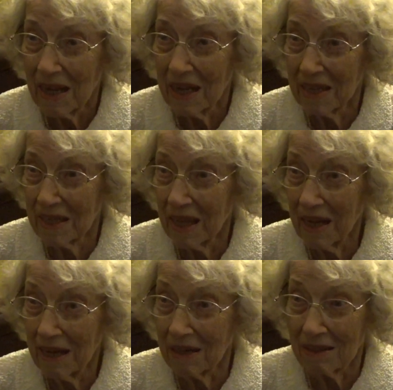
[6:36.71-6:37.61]
And
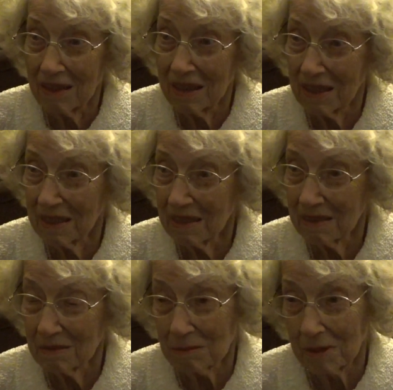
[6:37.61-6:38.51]
now,
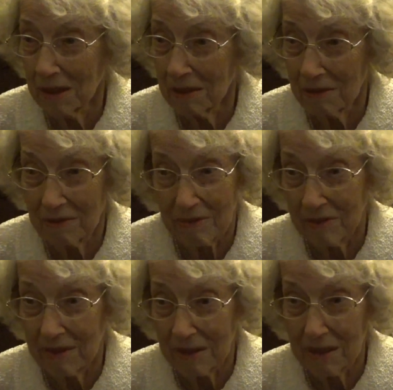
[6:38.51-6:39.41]
well,
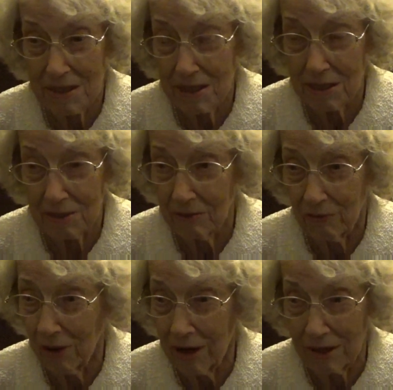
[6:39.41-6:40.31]
this is the
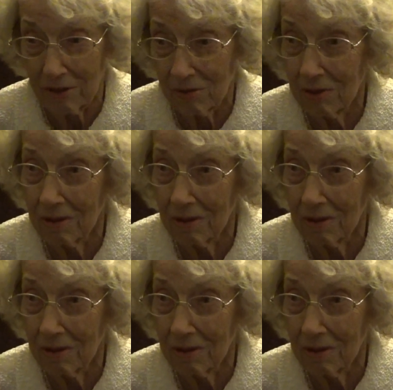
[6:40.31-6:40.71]
final.